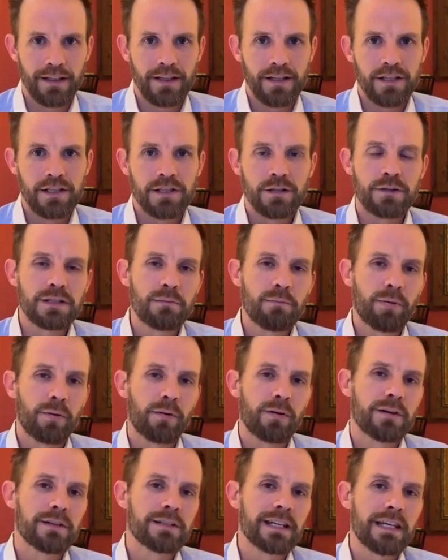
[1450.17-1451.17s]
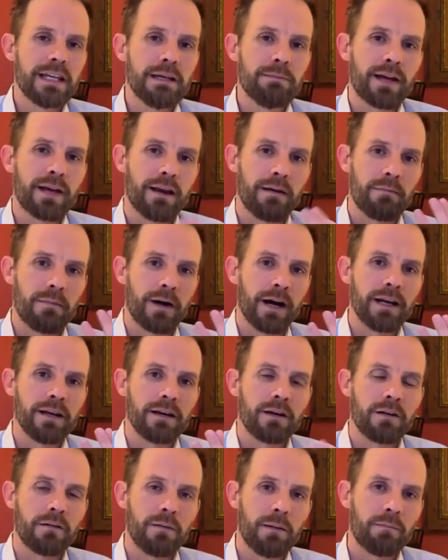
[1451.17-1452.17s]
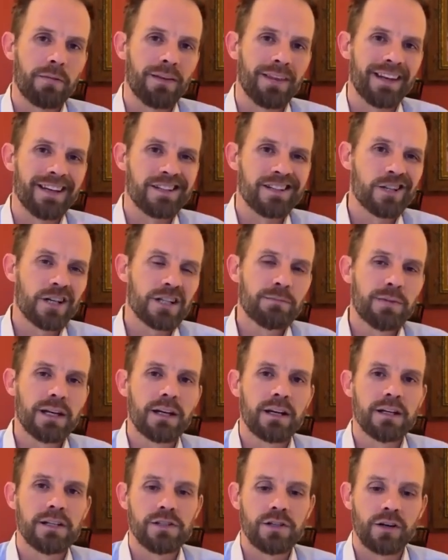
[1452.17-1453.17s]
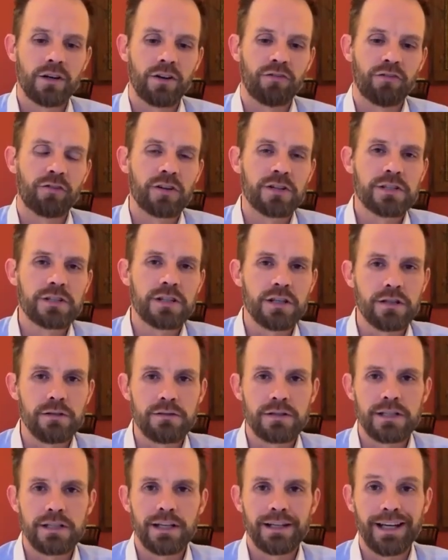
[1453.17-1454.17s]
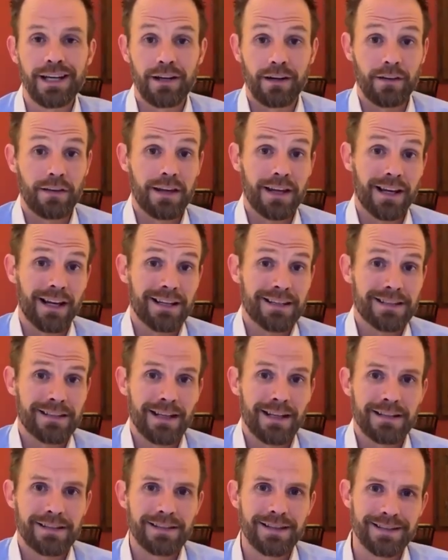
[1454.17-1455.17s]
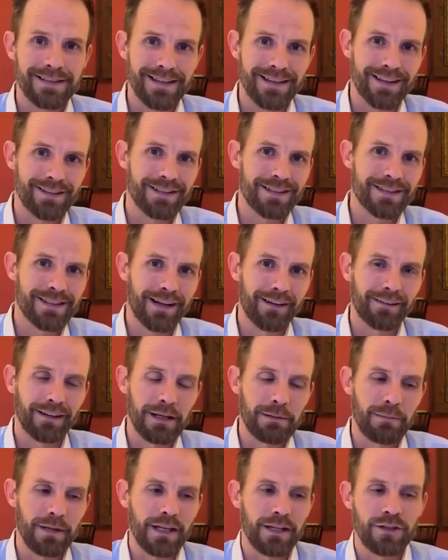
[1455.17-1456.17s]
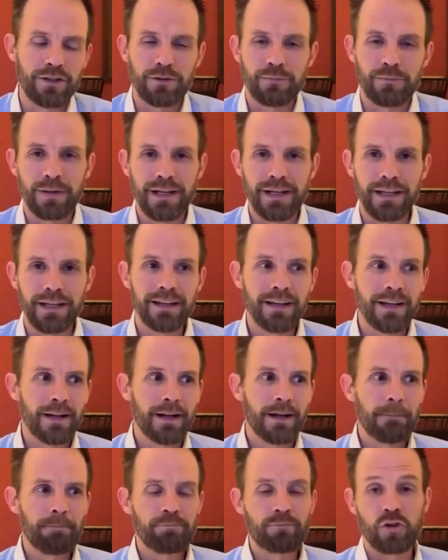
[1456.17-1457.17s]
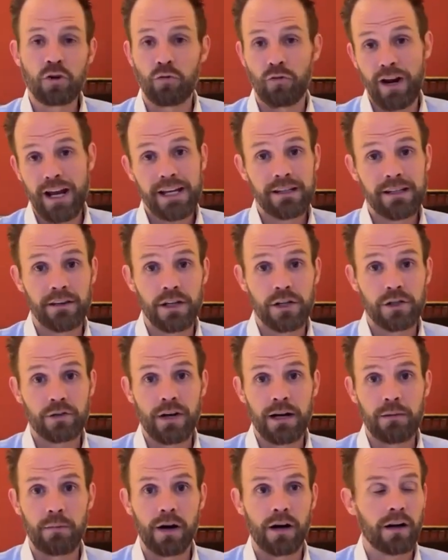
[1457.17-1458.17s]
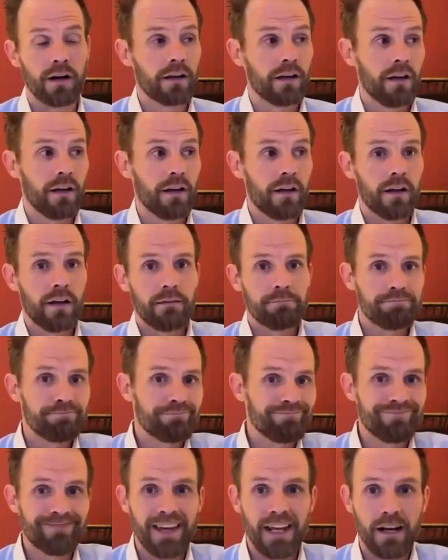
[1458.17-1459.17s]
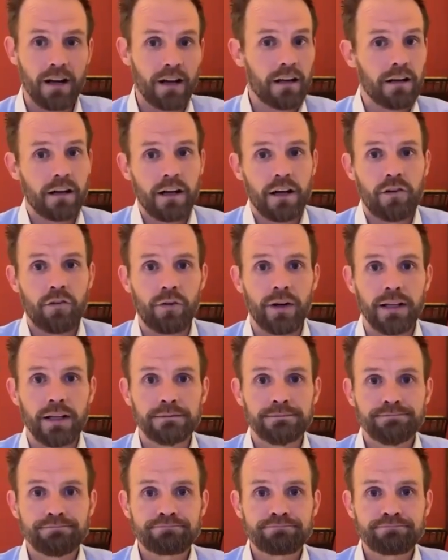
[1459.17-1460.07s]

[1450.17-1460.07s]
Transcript: So it's important to keep that in mind and remember that just because you're the first to use it here in the United States doesn't necessarily mean you'd be granted the trademark in another country.